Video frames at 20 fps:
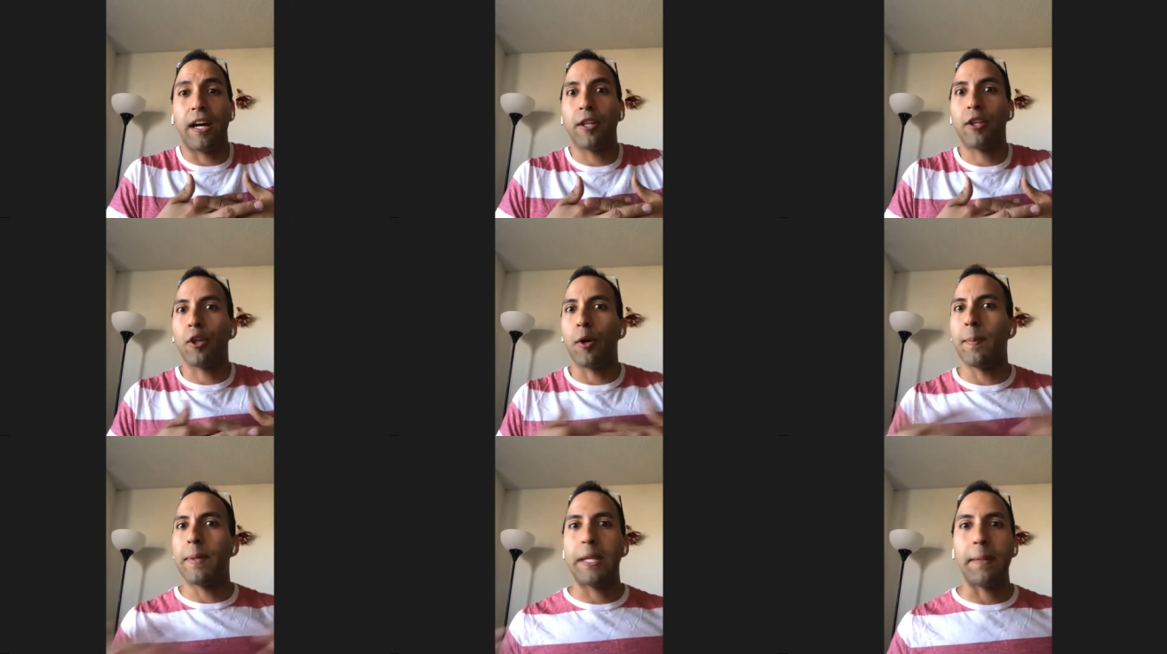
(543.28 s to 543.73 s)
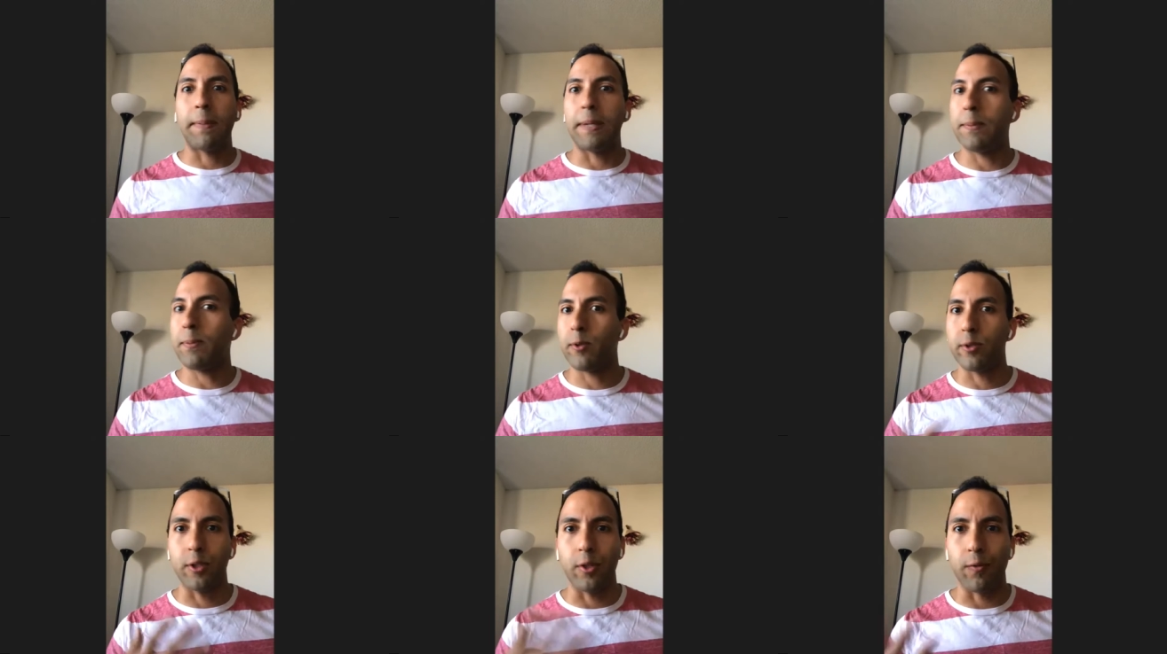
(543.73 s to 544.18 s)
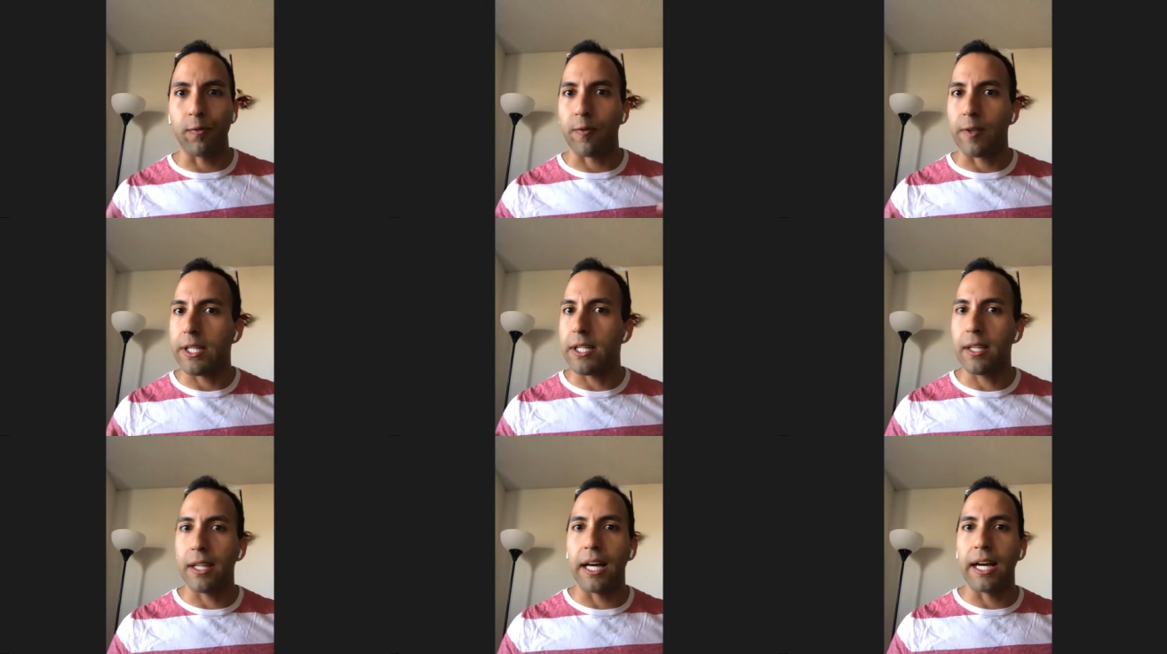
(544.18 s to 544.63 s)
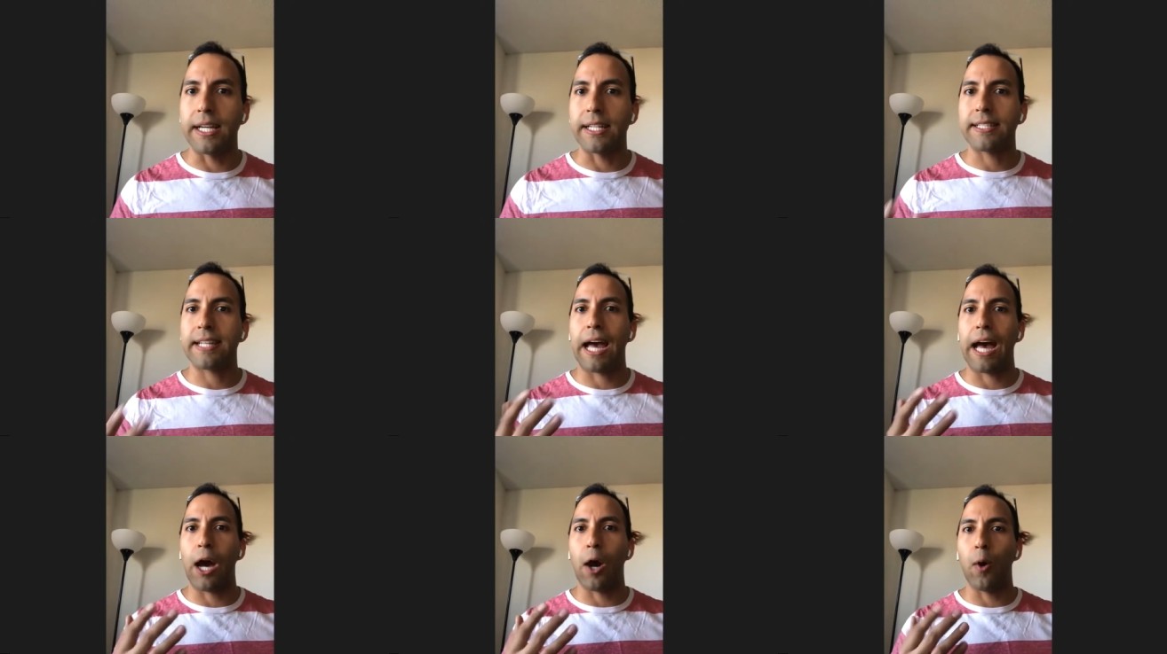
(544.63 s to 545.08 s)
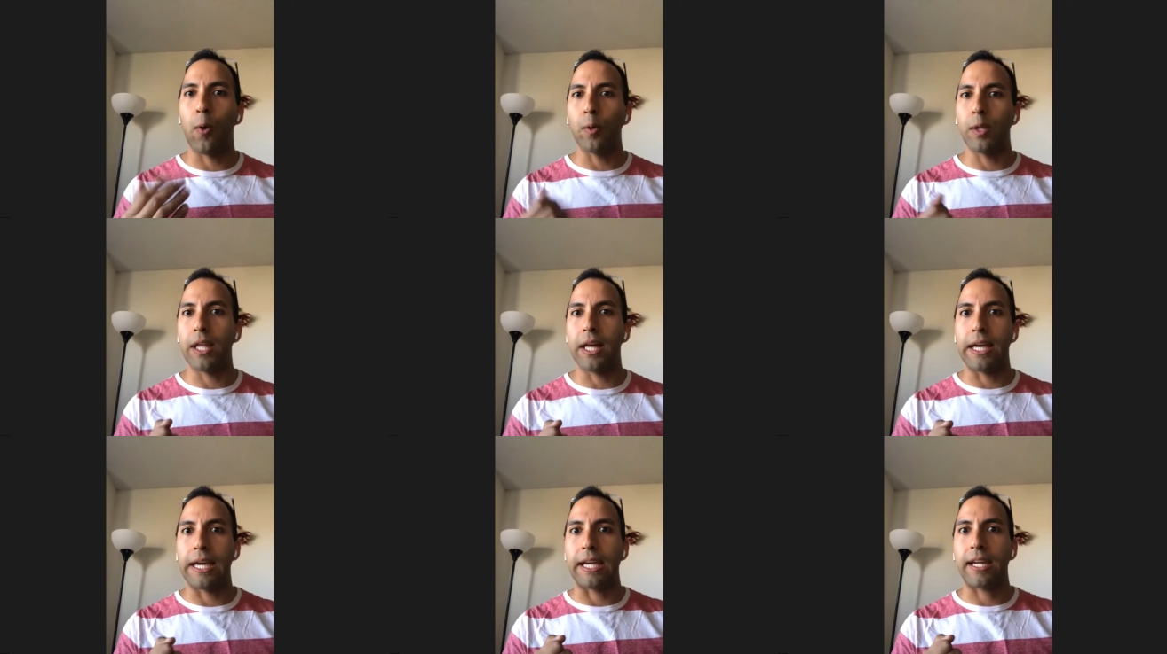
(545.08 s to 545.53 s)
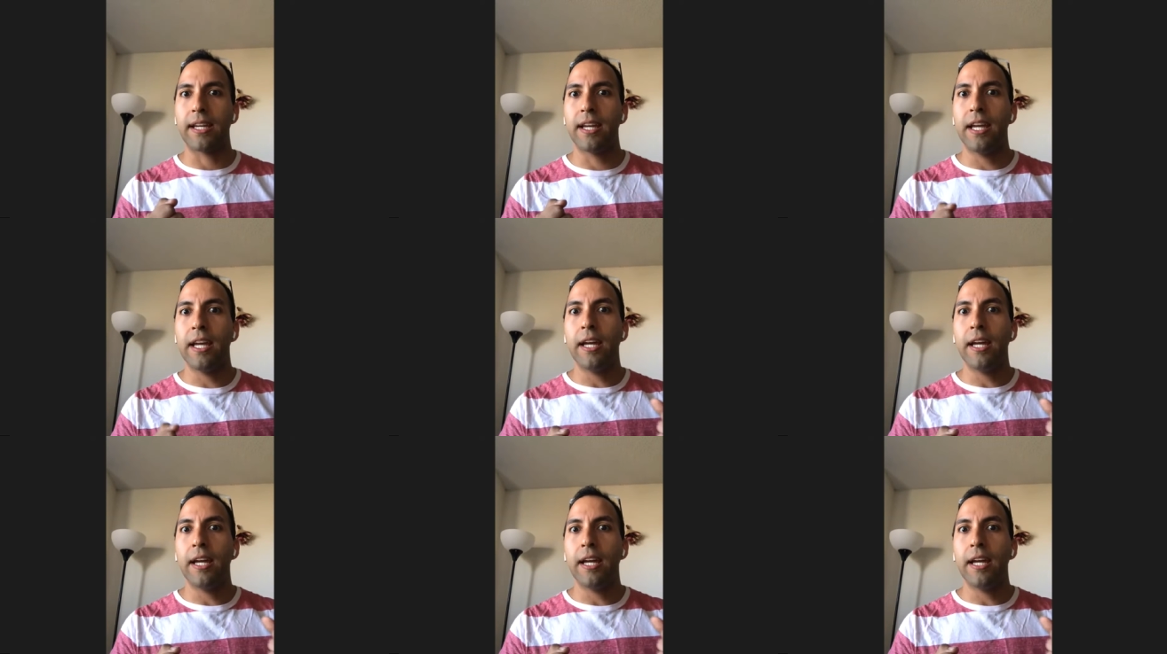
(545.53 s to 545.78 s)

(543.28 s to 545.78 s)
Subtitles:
so many people don't realize how like,